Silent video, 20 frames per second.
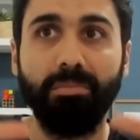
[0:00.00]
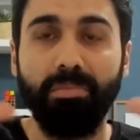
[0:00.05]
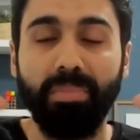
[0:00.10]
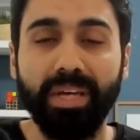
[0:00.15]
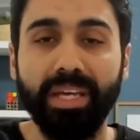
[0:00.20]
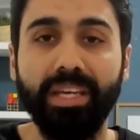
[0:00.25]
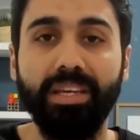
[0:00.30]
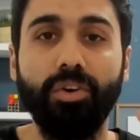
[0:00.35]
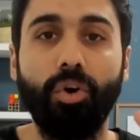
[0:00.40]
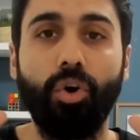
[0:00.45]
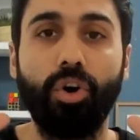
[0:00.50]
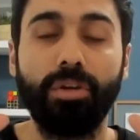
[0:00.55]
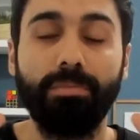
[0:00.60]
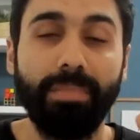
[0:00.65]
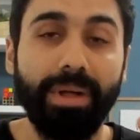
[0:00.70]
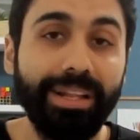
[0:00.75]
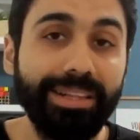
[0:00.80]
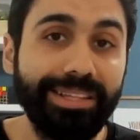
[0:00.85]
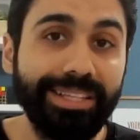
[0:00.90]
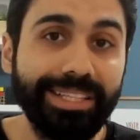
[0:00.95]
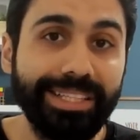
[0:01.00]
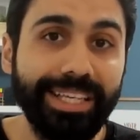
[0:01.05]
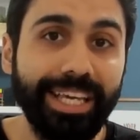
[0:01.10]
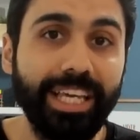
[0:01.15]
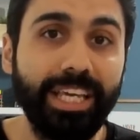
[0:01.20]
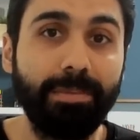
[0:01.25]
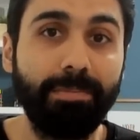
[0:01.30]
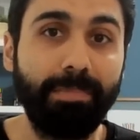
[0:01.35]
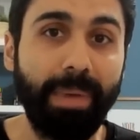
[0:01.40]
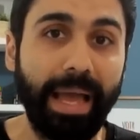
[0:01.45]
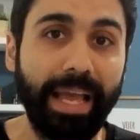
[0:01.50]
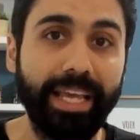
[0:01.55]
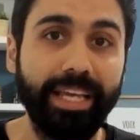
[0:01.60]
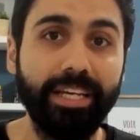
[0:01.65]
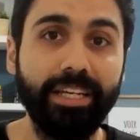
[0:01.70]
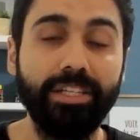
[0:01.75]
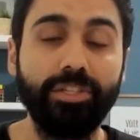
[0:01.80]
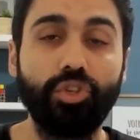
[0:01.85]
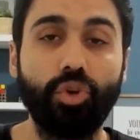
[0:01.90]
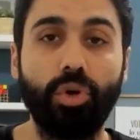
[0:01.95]
big or multi-gig
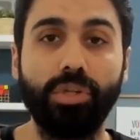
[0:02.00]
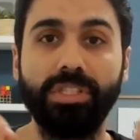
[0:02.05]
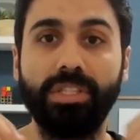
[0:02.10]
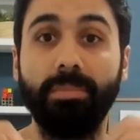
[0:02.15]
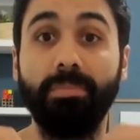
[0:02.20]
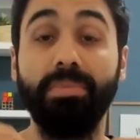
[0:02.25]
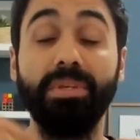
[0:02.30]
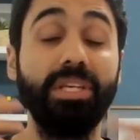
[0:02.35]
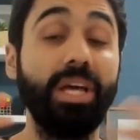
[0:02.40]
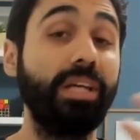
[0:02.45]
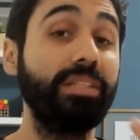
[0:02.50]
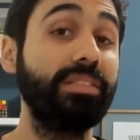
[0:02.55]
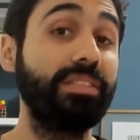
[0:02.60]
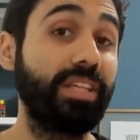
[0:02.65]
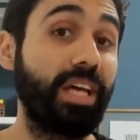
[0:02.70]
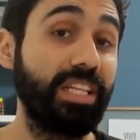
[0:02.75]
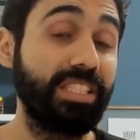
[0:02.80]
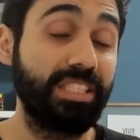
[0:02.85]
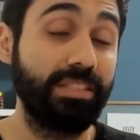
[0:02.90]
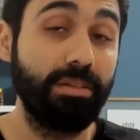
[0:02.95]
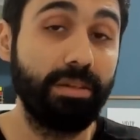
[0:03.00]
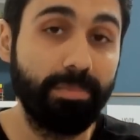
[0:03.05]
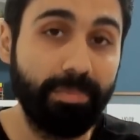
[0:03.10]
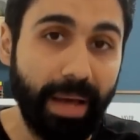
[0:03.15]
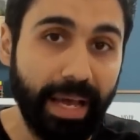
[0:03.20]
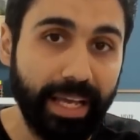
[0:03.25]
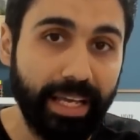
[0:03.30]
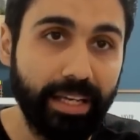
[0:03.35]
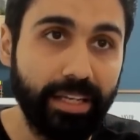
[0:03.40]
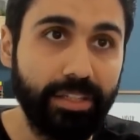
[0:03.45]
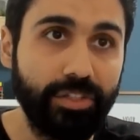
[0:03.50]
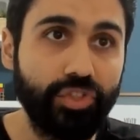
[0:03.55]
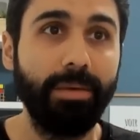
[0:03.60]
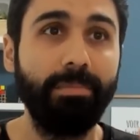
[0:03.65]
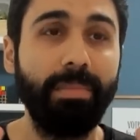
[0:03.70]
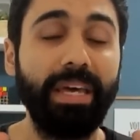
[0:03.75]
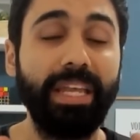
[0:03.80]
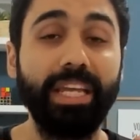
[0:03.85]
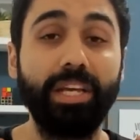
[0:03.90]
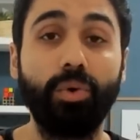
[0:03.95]
package or the beyond customer package
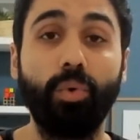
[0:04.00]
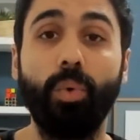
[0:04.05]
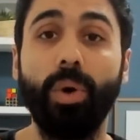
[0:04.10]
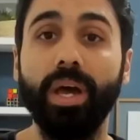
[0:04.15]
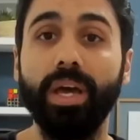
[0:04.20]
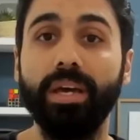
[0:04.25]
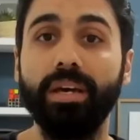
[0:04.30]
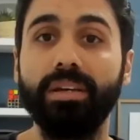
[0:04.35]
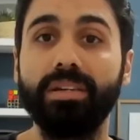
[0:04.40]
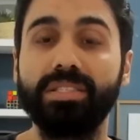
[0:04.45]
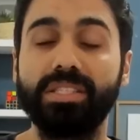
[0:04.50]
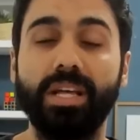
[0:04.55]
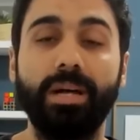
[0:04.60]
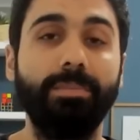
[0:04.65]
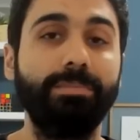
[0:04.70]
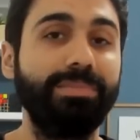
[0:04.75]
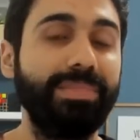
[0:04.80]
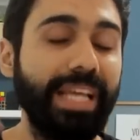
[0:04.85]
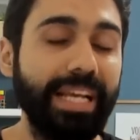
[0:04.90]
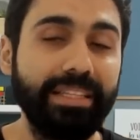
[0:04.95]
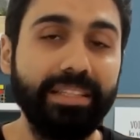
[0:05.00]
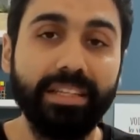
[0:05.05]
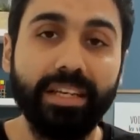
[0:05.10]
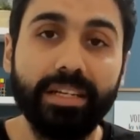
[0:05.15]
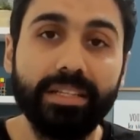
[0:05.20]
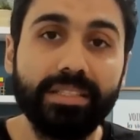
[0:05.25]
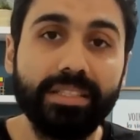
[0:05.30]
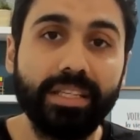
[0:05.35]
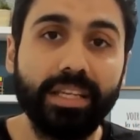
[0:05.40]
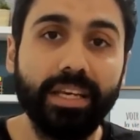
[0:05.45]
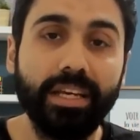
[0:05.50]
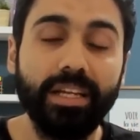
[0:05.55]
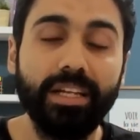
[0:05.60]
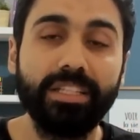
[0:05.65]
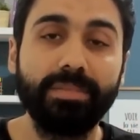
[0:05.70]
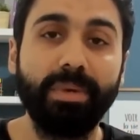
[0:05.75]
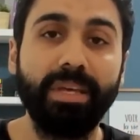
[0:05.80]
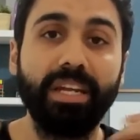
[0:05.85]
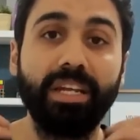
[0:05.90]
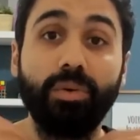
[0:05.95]
may require some technical
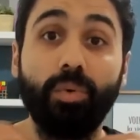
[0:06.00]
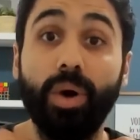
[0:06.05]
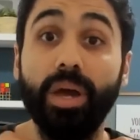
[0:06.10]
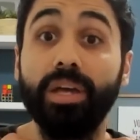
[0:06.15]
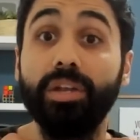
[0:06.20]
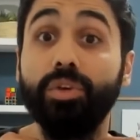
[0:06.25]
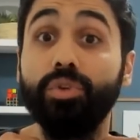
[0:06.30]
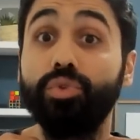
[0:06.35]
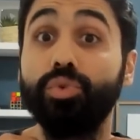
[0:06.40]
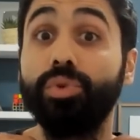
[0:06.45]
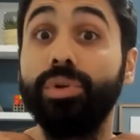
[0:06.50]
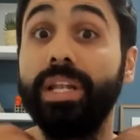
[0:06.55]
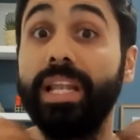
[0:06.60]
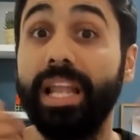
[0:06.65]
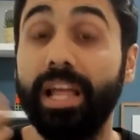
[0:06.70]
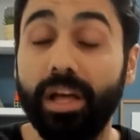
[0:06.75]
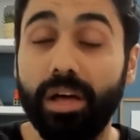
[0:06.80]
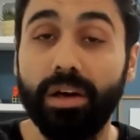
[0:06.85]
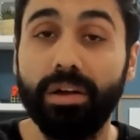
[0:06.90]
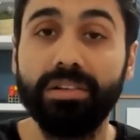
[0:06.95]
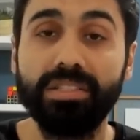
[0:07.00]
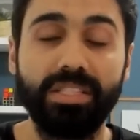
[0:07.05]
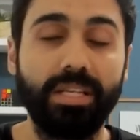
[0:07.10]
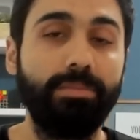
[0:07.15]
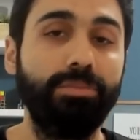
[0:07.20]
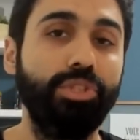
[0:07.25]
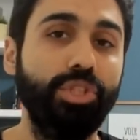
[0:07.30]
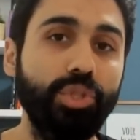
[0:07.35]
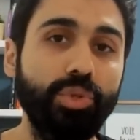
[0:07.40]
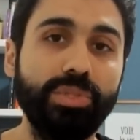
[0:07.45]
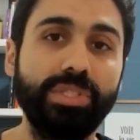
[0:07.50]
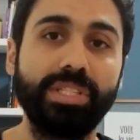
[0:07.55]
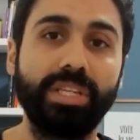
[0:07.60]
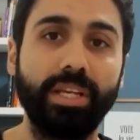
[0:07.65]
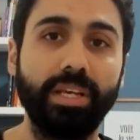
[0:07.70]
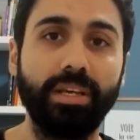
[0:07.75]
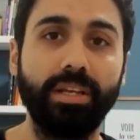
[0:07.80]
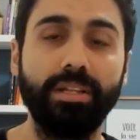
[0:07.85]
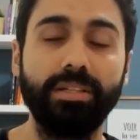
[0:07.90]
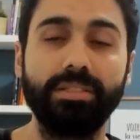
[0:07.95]
skills, may require you to learn some new
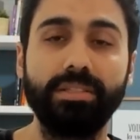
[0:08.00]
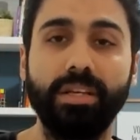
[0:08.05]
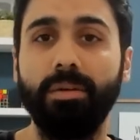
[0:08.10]
skills.